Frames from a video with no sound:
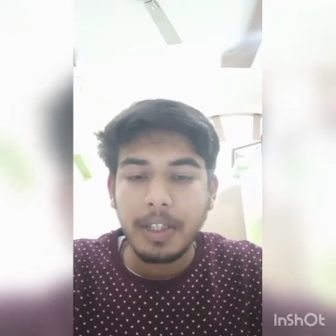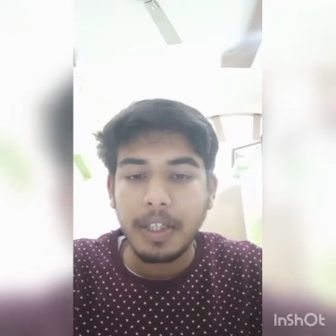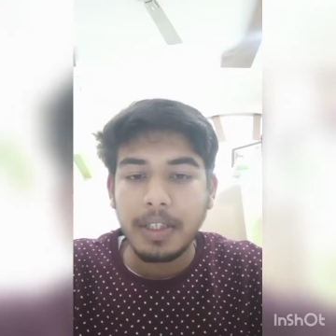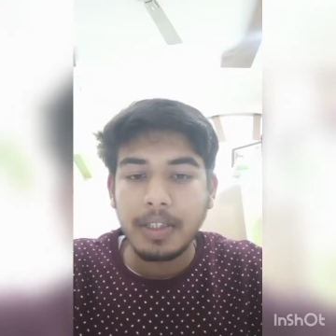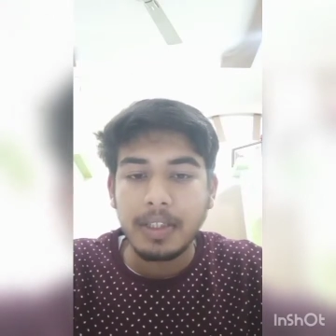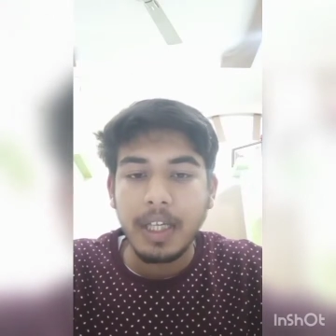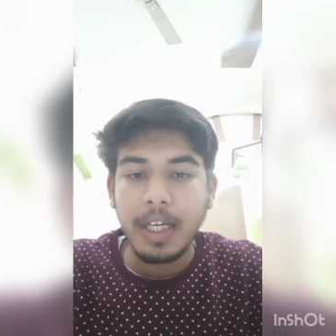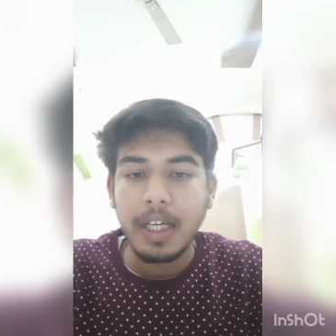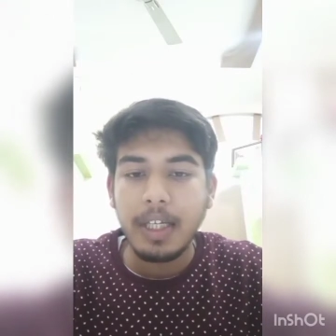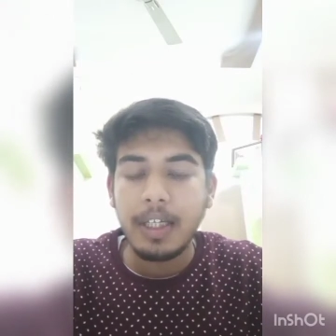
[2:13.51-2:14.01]

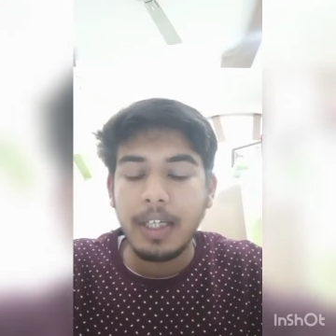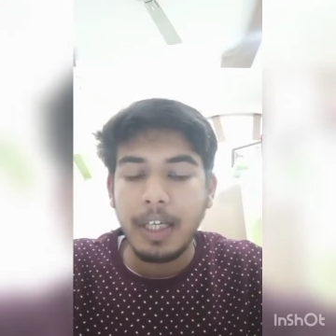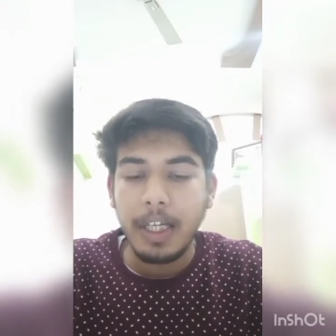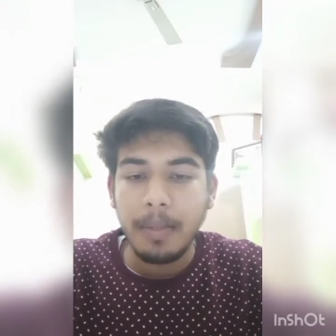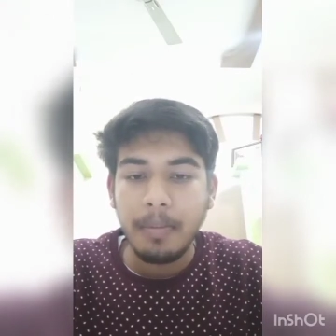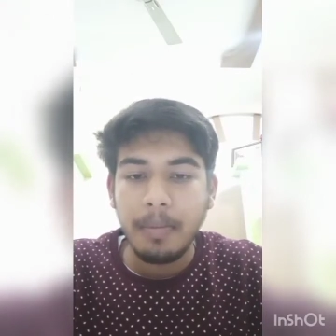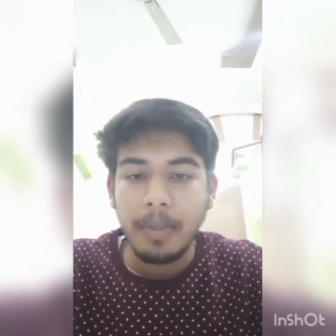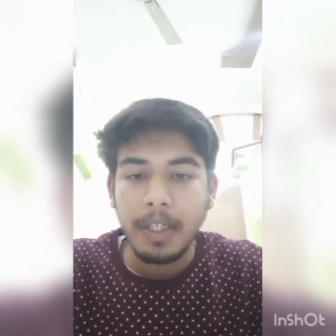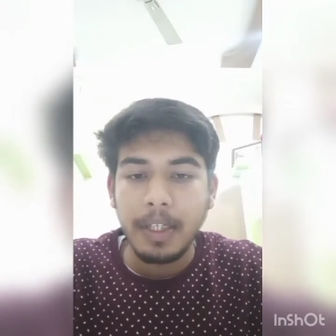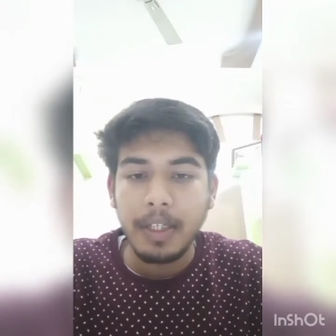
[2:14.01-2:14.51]
design,
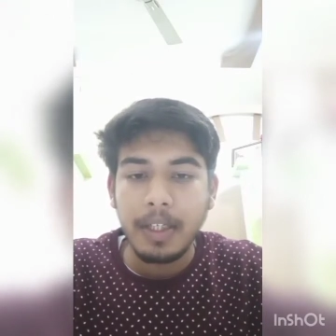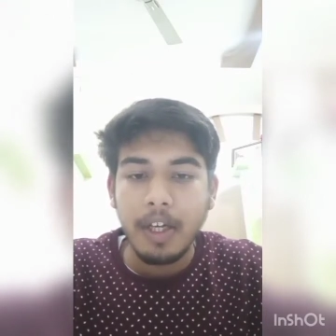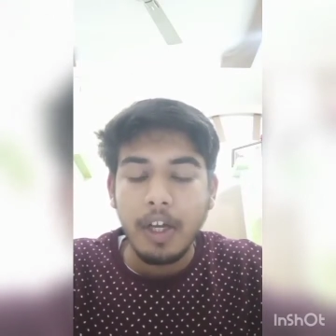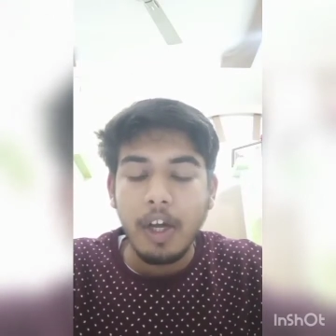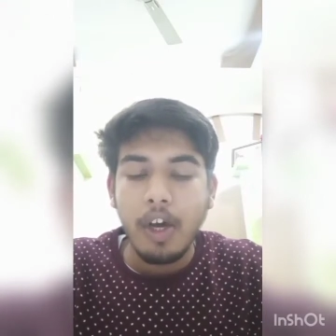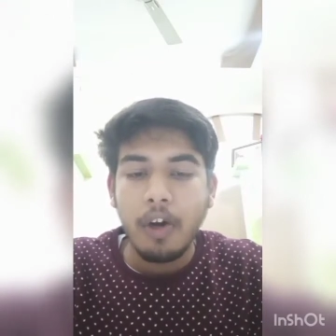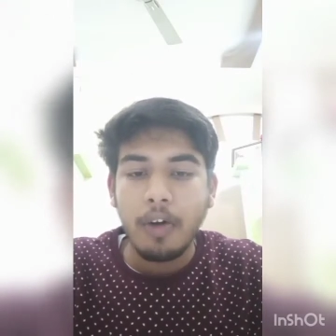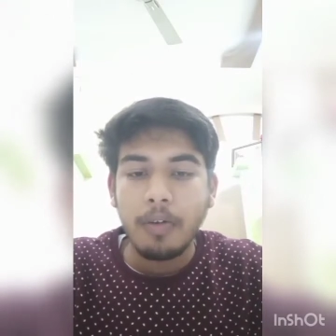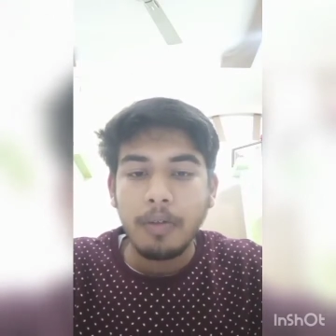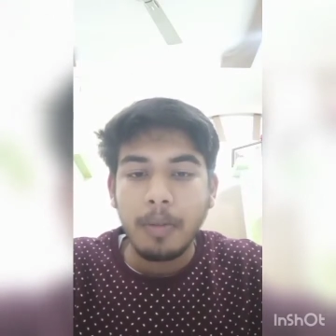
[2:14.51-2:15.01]
labeling
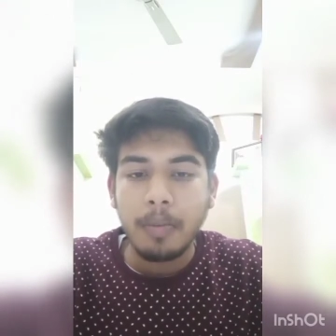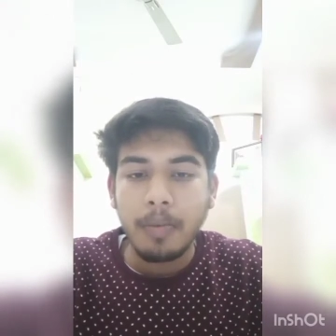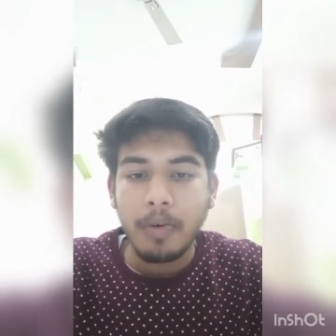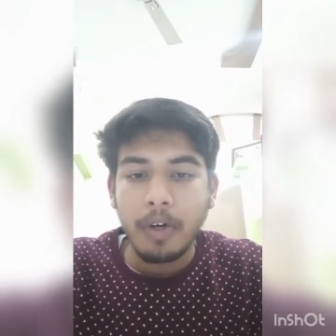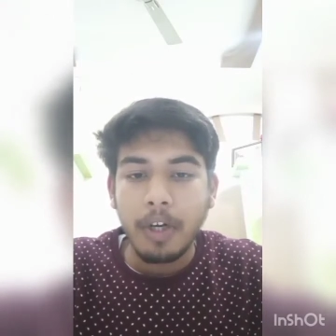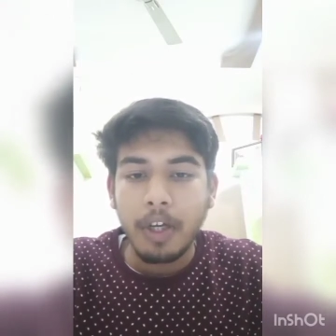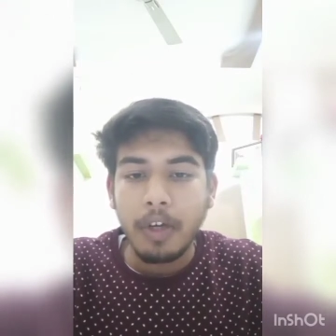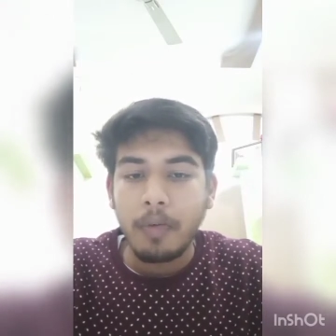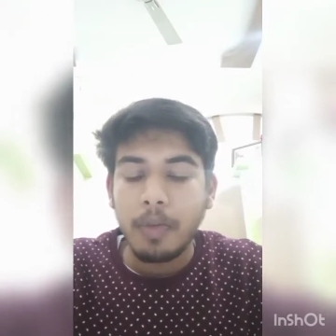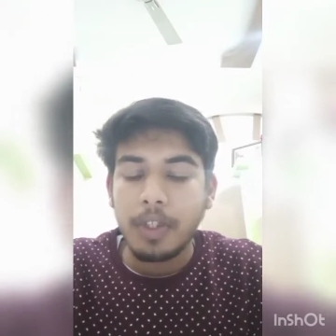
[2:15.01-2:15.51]
of the
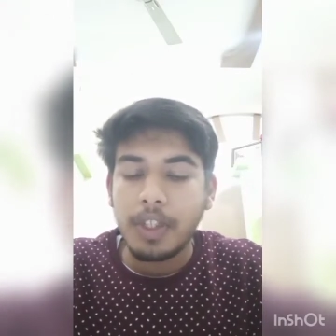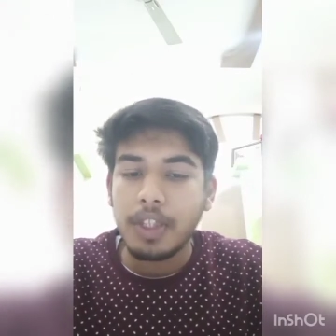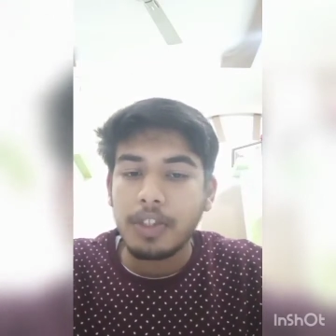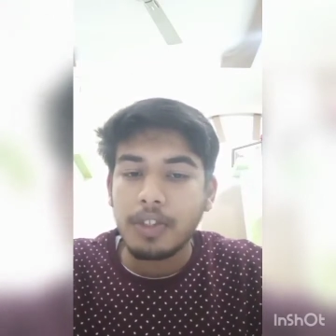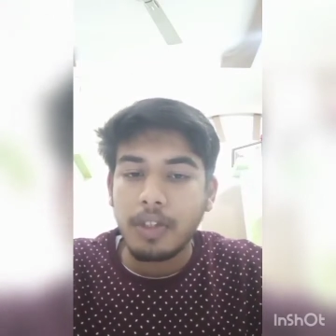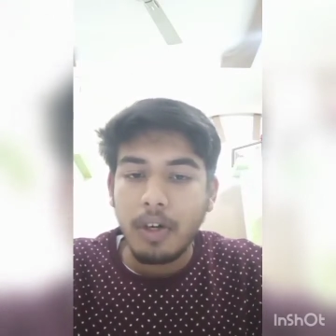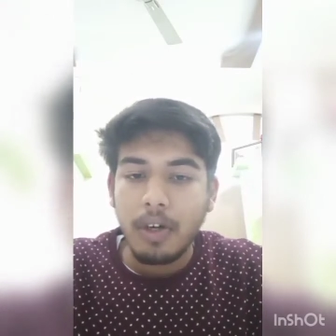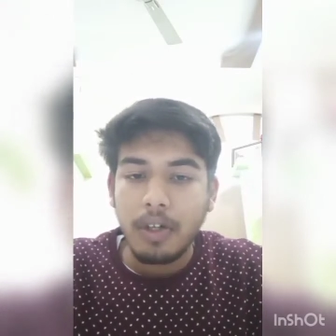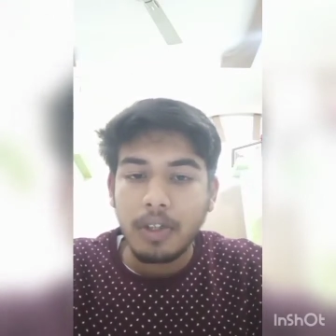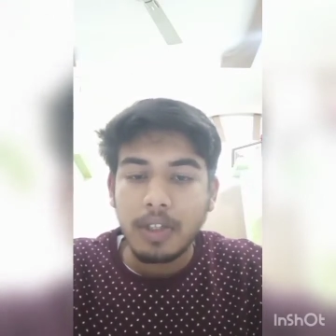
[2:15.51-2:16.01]
product which has
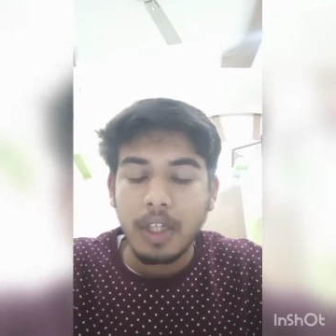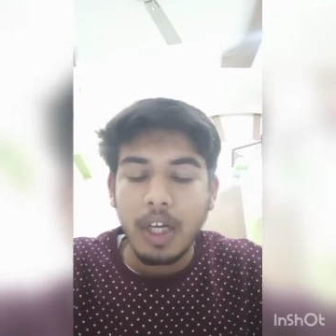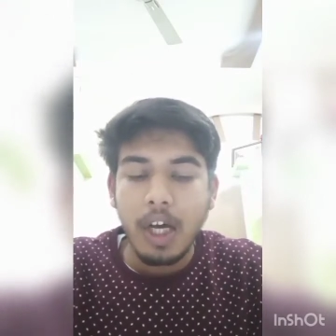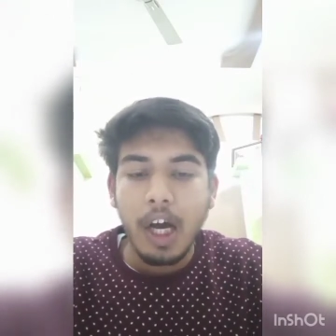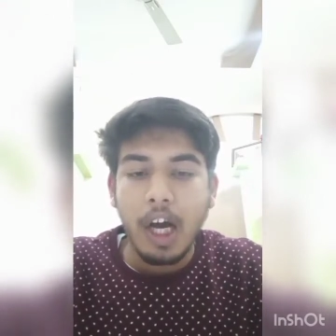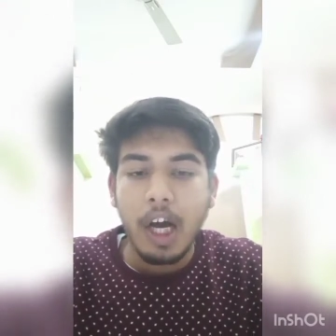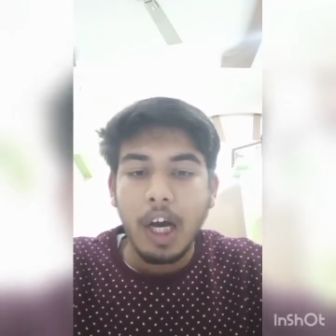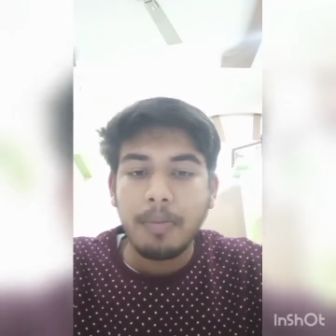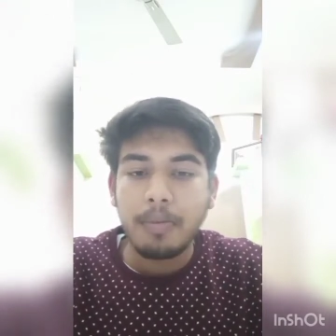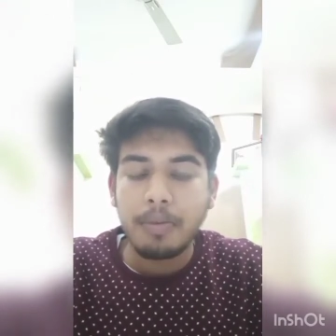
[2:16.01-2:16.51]
caused
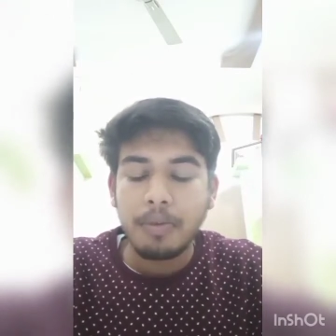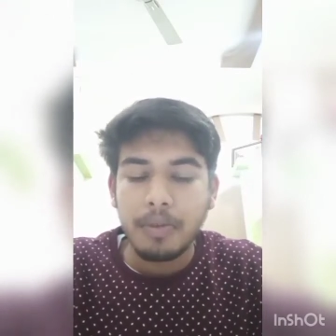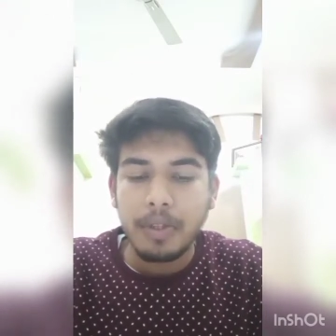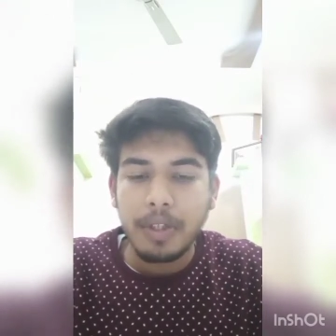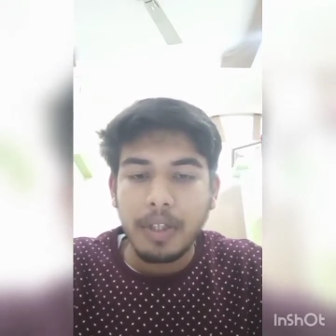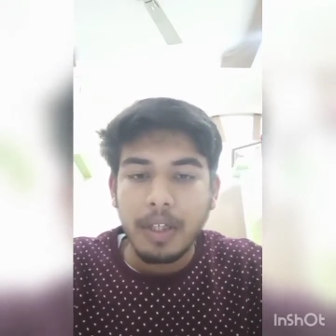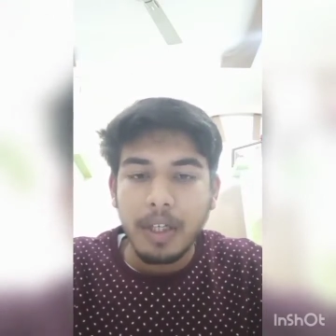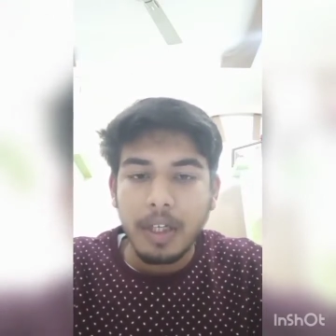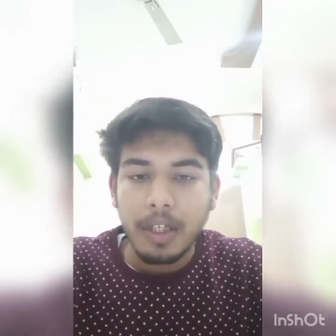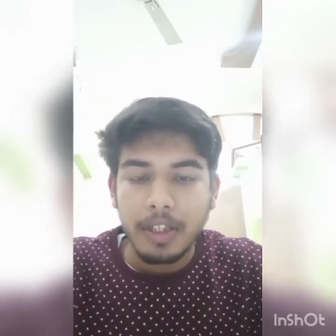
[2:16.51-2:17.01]
harm to
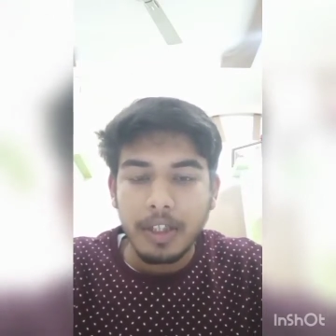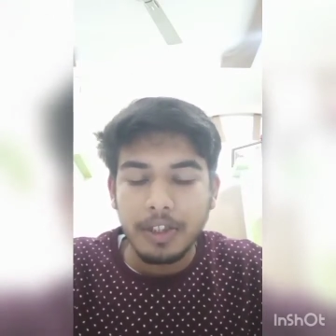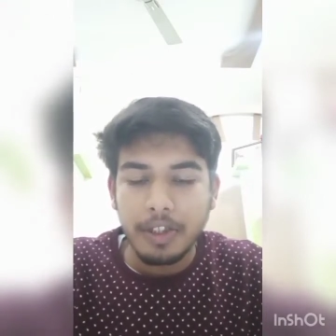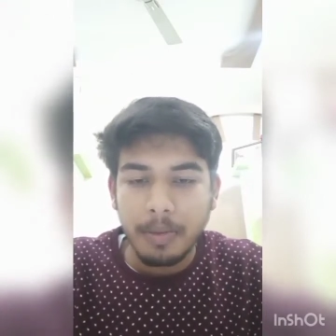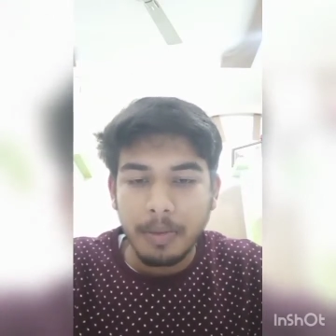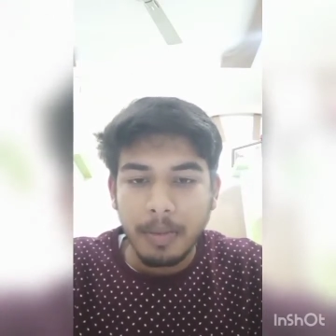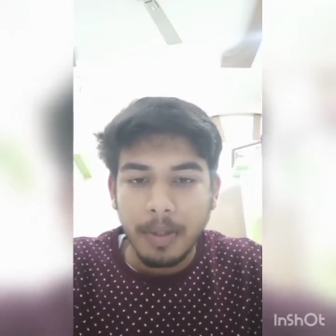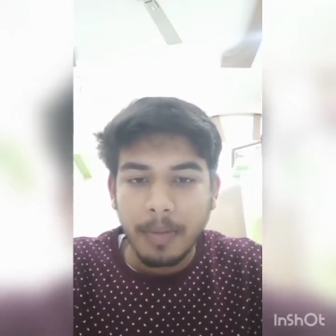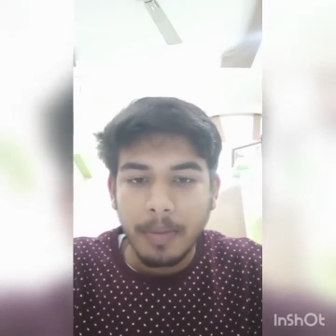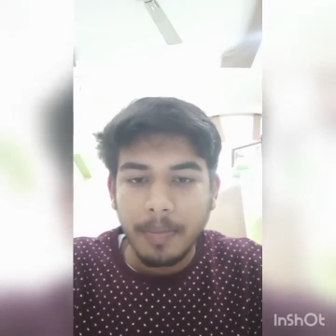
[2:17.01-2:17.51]
the
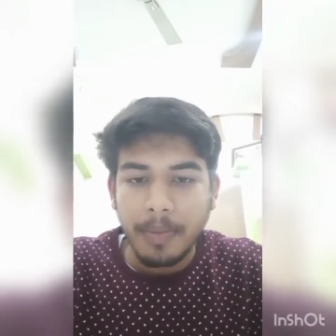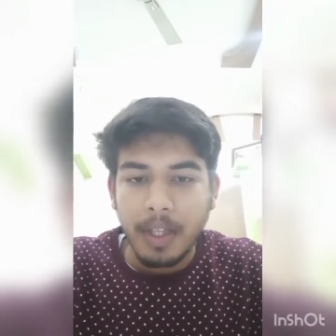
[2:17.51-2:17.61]
consumer.